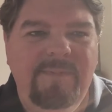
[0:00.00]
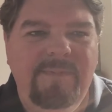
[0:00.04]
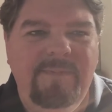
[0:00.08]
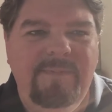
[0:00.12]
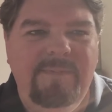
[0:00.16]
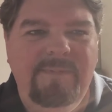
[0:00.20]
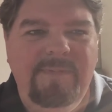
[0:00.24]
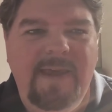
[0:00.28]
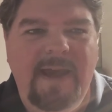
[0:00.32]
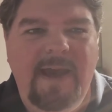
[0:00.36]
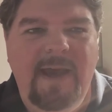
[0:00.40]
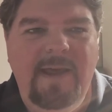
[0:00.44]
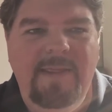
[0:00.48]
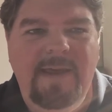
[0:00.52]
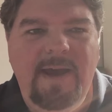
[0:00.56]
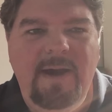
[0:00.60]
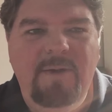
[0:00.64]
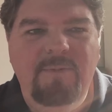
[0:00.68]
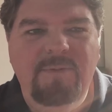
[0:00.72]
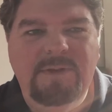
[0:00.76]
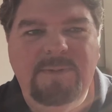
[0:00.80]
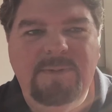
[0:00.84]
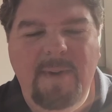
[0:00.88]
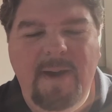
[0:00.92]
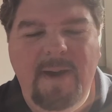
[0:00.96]
that
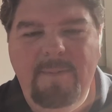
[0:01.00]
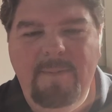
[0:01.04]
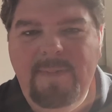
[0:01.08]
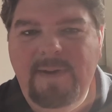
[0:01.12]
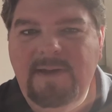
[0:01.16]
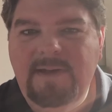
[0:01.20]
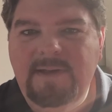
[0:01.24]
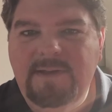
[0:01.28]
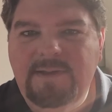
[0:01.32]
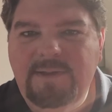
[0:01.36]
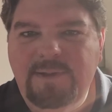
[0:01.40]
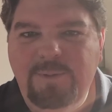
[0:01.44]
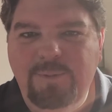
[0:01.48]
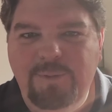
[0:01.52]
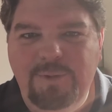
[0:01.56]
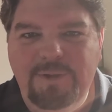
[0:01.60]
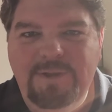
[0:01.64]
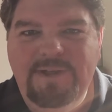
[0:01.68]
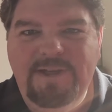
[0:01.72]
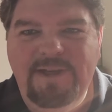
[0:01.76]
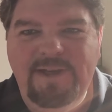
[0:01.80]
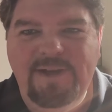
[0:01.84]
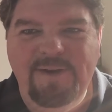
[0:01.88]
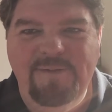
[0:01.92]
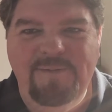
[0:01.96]
was my biggest
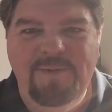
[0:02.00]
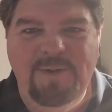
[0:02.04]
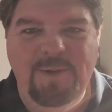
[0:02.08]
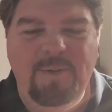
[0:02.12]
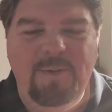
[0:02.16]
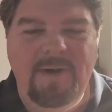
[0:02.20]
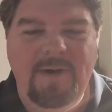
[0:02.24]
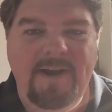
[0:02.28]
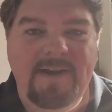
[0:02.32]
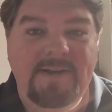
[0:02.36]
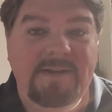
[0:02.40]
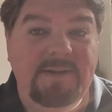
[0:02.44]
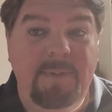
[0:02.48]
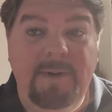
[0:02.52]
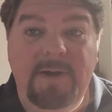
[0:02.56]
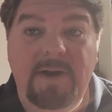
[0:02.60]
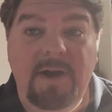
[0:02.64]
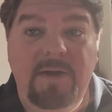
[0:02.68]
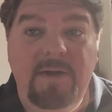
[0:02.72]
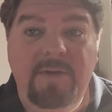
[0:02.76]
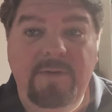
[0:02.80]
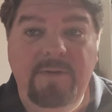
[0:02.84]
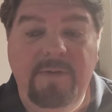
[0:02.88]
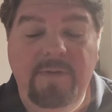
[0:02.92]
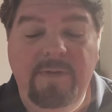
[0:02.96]
critique of the crest. But
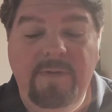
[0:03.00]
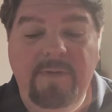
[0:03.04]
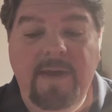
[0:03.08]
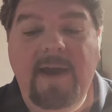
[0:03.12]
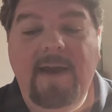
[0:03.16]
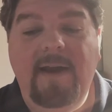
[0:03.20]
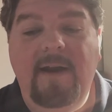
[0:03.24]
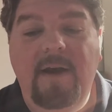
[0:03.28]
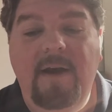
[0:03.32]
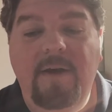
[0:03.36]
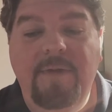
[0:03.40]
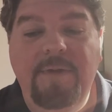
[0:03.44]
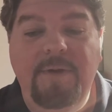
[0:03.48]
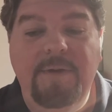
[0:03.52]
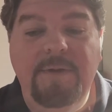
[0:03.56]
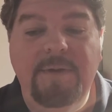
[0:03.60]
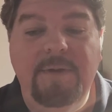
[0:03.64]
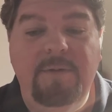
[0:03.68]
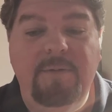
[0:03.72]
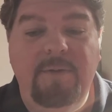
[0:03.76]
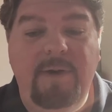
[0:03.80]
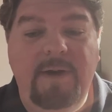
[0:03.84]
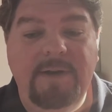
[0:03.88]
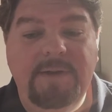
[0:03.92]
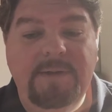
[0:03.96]
other than that, I thought the
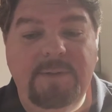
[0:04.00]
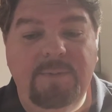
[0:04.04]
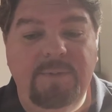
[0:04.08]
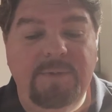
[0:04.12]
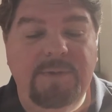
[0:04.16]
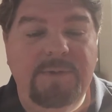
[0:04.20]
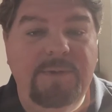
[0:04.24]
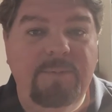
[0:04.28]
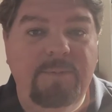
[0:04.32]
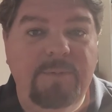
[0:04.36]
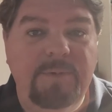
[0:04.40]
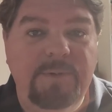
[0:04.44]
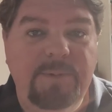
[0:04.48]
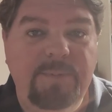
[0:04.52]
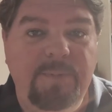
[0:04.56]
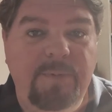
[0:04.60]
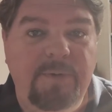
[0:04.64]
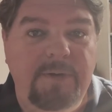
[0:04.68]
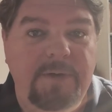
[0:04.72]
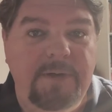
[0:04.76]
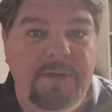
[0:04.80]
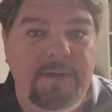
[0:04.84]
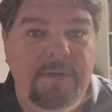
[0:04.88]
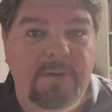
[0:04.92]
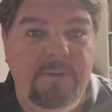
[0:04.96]
crest was
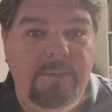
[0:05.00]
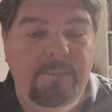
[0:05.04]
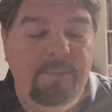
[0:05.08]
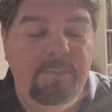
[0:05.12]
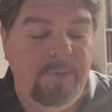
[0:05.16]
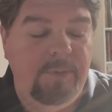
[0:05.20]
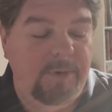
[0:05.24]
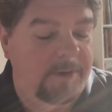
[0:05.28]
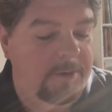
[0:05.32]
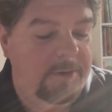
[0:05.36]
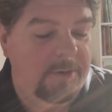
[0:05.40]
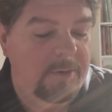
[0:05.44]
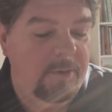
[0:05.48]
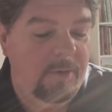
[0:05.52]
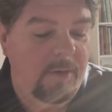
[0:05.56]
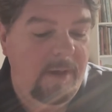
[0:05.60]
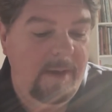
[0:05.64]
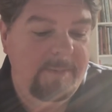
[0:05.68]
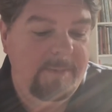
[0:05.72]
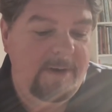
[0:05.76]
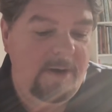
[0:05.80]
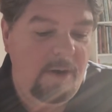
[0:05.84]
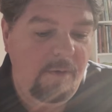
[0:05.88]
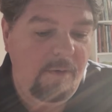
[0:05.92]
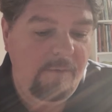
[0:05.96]
pretty cool. I
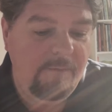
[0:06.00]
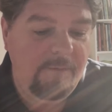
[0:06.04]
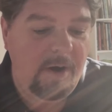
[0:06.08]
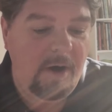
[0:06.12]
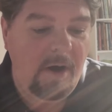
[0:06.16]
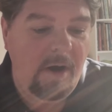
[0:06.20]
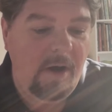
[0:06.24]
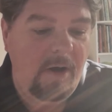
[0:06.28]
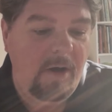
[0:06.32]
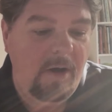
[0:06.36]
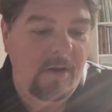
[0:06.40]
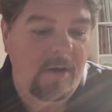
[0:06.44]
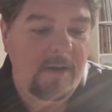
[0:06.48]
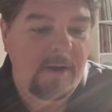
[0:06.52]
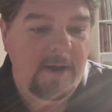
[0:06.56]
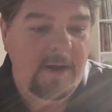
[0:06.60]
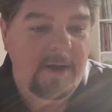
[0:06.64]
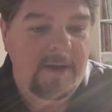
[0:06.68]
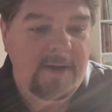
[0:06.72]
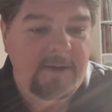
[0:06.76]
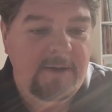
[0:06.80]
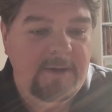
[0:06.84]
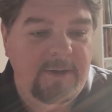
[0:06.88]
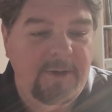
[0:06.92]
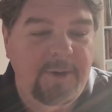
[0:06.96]
mean, overall,
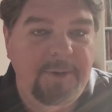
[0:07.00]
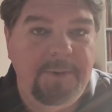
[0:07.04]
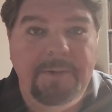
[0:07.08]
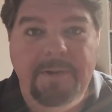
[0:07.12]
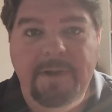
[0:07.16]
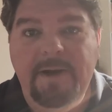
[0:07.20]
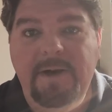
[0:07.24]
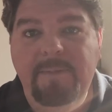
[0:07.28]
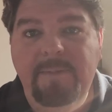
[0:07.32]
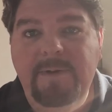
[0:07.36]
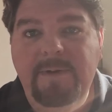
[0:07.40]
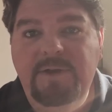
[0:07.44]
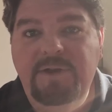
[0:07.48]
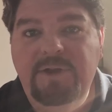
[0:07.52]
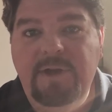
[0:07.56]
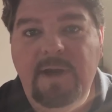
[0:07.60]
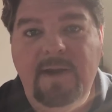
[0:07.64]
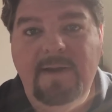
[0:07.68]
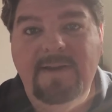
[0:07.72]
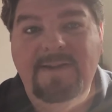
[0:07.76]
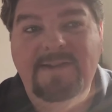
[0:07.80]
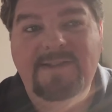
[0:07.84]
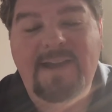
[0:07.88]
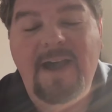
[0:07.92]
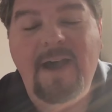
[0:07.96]
you know, Letterman
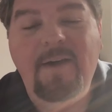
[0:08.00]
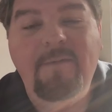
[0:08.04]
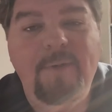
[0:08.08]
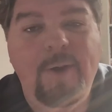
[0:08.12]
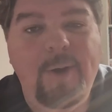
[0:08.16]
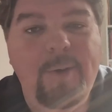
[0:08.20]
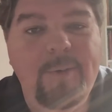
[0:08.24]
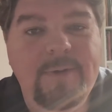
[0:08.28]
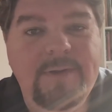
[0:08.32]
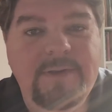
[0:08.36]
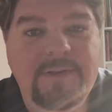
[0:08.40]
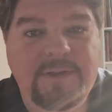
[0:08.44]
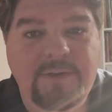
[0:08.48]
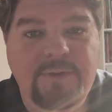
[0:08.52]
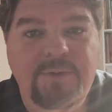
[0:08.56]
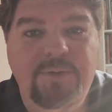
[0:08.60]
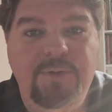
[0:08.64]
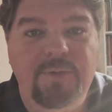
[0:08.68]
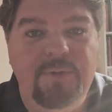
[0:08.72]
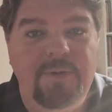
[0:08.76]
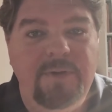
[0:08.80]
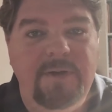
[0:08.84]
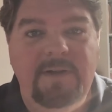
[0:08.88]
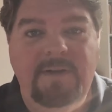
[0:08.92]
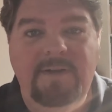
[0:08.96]
jackets, I've always
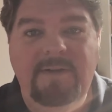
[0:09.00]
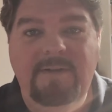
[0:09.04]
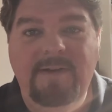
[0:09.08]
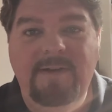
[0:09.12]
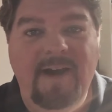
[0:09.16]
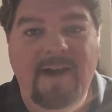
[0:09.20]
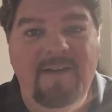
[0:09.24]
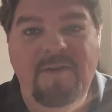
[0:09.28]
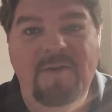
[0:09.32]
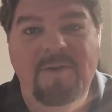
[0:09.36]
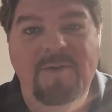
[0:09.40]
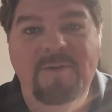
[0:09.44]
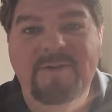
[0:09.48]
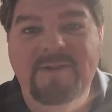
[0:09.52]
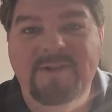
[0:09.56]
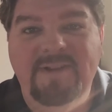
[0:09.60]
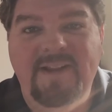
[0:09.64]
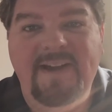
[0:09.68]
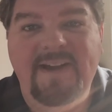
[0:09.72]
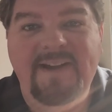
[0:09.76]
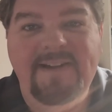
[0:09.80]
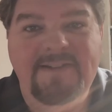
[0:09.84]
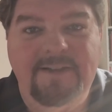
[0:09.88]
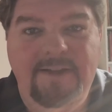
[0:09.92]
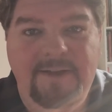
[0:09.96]
liked
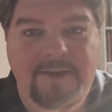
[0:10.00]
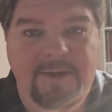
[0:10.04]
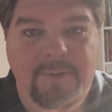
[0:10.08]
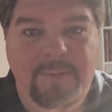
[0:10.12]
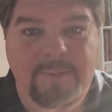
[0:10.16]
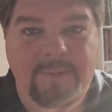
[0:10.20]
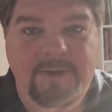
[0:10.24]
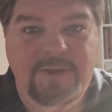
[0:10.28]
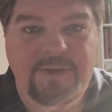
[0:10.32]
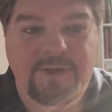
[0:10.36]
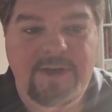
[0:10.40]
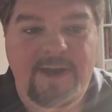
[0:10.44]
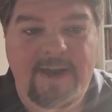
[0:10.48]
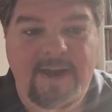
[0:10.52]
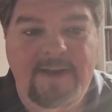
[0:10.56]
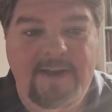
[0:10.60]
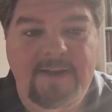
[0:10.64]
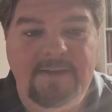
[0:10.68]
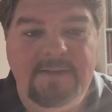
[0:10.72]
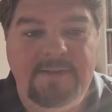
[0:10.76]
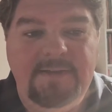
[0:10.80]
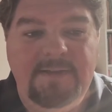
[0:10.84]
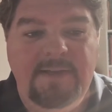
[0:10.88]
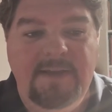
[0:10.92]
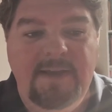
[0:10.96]
Letterman
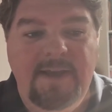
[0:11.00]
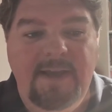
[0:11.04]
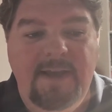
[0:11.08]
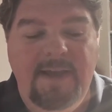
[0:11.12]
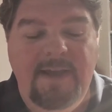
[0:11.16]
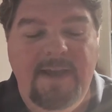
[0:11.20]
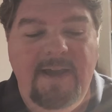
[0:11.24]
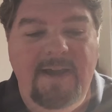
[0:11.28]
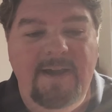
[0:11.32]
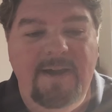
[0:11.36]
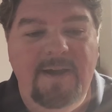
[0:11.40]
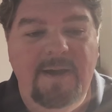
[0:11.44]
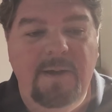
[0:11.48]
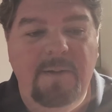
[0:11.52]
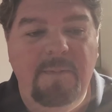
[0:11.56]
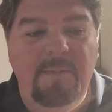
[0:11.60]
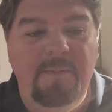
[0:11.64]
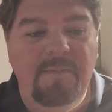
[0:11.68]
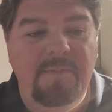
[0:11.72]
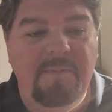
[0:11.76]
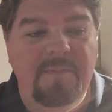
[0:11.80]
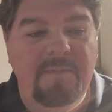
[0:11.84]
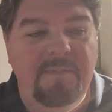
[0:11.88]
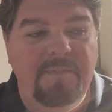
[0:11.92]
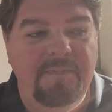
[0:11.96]
jackets.
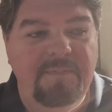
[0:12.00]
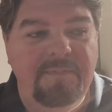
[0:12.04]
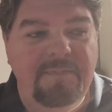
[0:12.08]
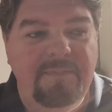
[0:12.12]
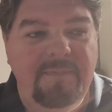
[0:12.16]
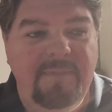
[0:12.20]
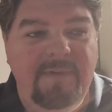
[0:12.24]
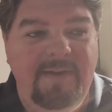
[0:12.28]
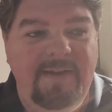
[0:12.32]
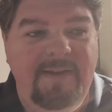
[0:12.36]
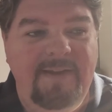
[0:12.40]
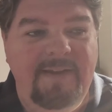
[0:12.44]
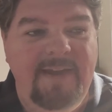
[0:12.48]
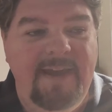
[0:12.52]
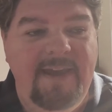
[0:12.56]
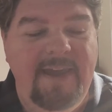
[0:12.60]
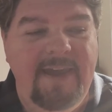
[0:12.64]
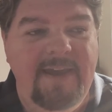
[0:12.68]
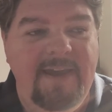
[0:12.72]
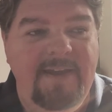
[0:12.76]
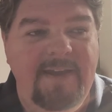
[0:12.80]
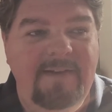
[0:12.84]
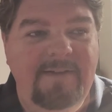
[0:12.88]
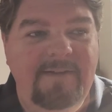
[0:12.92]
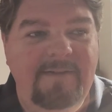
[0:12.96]
And
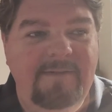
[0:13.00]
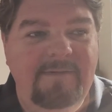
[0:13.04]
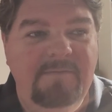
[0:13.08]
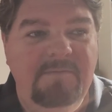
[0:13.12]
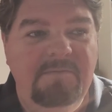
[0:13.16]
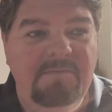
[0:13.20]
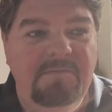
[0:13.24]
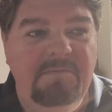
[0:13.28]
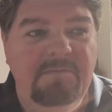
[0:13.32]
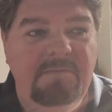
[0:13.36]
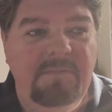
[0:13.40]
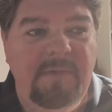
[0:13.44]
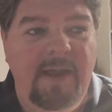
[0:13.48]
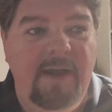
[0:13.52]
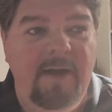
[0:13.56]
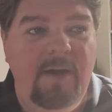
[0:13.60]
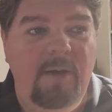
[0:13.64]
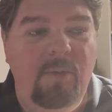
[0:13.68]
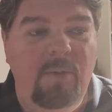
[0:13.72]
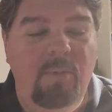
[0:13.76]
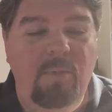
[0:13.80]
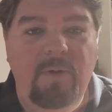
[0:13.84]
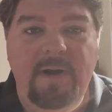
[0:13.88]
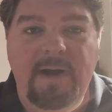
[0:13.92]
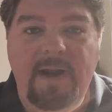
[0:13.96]
now,
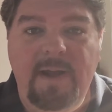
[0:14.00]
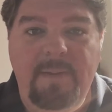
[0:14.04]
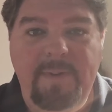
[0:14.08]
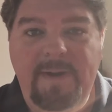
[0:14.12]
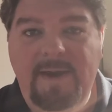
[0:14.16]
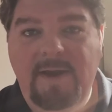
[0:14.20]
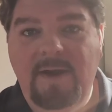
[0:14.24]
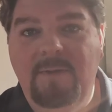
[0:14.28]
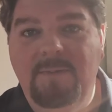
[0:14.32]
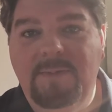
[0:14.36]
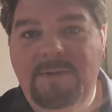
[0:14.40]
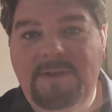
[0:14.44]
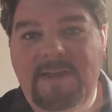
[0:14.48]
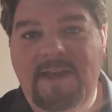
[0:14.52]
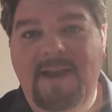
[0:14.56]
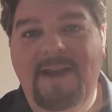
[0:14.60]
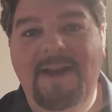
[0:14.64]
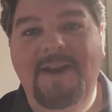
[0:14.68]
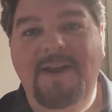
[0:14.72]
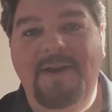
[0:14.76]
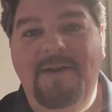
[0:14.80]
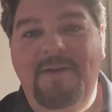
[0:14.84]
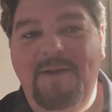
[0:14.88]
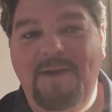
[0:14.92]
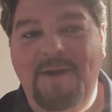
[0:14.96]
would I be
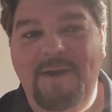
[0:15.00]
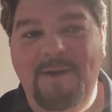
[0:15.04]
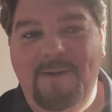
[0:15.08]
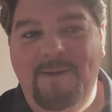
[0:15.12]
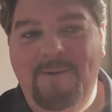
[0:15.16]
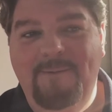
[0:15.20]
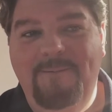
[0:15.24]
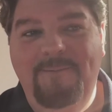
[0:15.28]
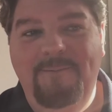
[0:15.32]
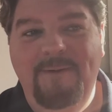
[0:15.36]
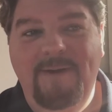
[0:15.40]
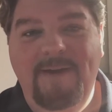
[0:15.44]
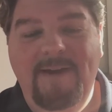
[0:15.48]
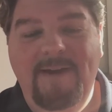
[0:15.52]
upset if